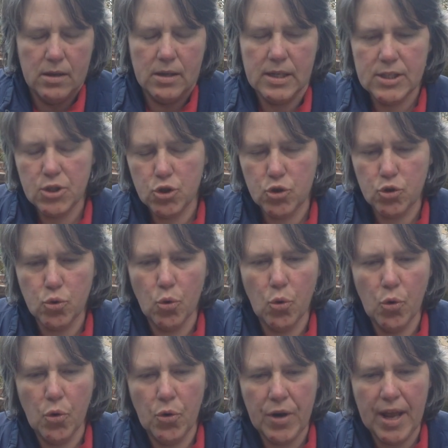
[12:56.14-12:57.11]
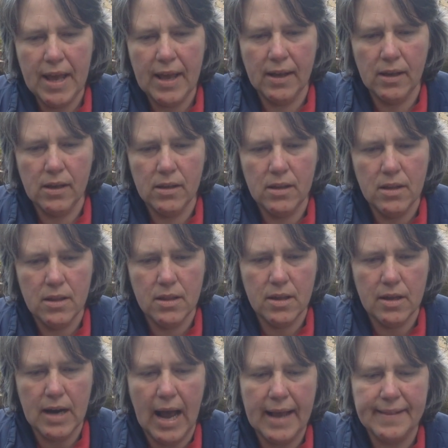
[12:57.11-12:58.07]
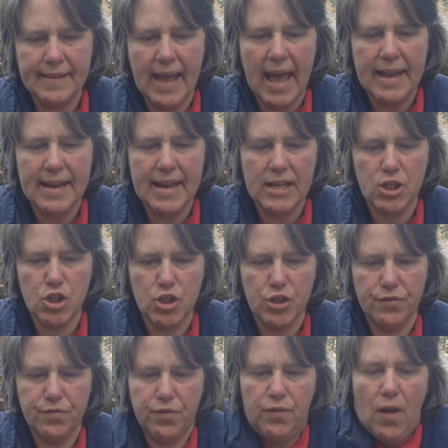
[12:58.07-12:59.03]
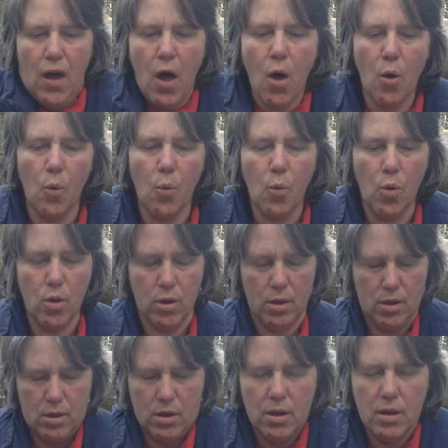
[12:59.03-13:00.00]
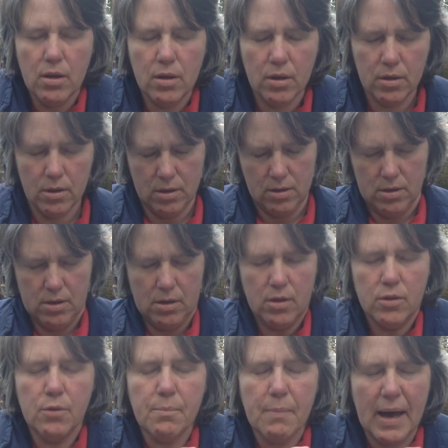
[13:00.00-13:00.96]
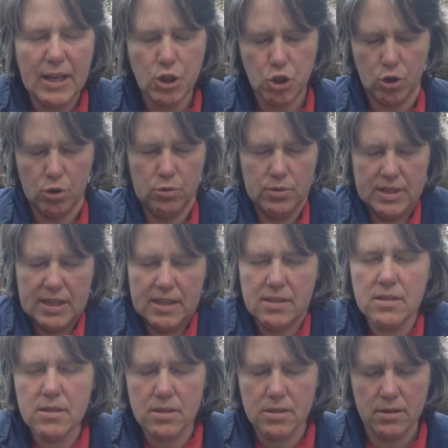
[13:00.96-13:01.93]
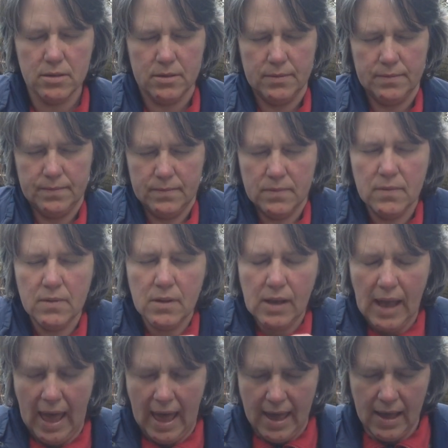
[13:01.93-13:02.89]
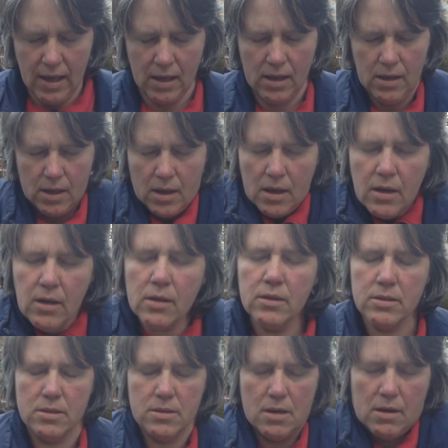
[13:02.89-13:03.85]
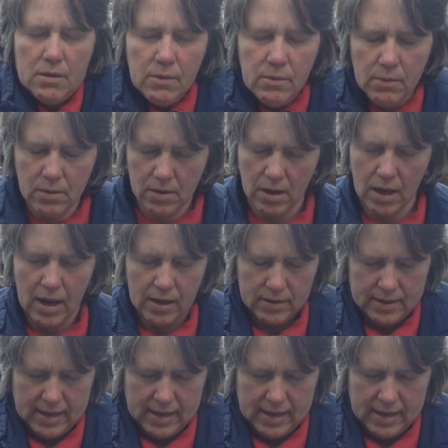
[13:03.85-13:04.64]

restoring the right energy flow to my shoulders. Okay, so I